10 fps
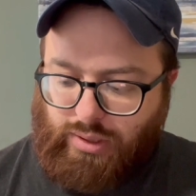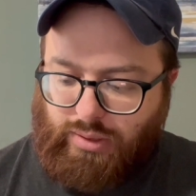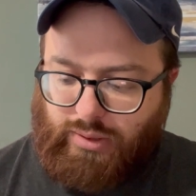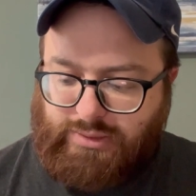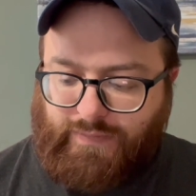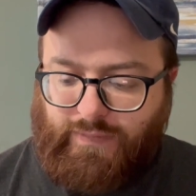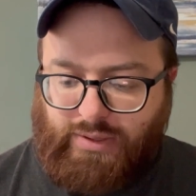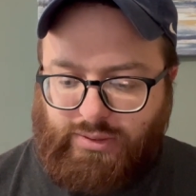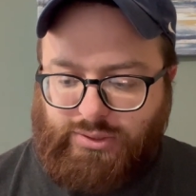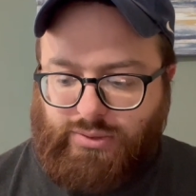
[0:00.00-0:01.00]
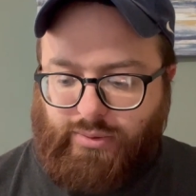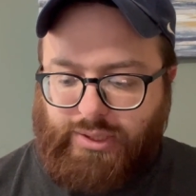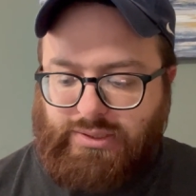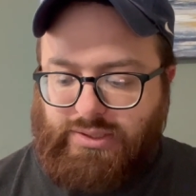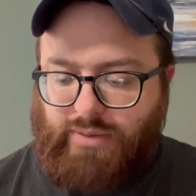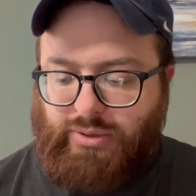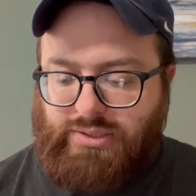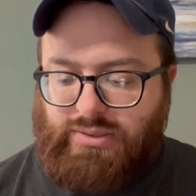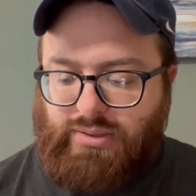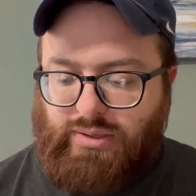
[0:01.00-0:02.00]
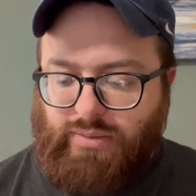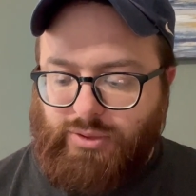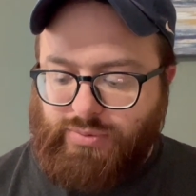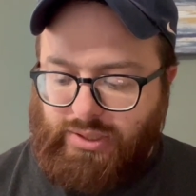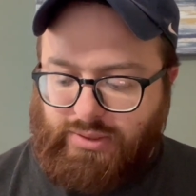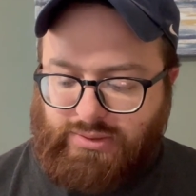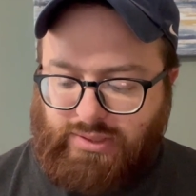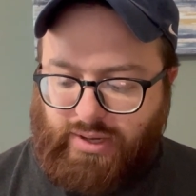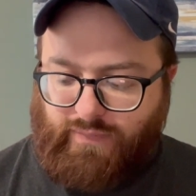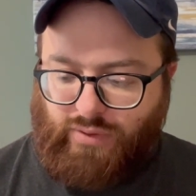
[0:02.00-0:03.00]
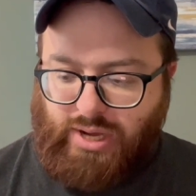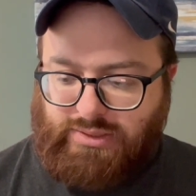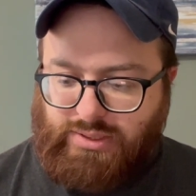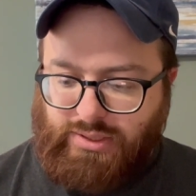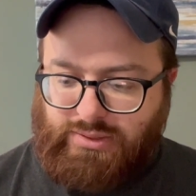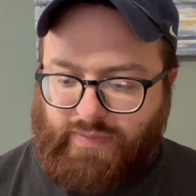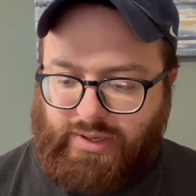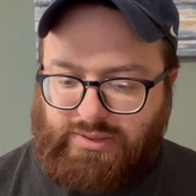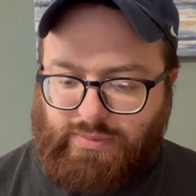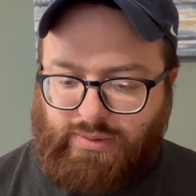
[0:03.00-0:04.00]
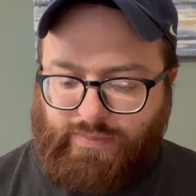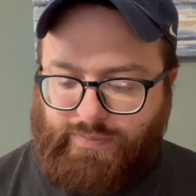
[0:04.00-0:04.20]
lots of fun stories that take place in between those kind of lost years of X-Men.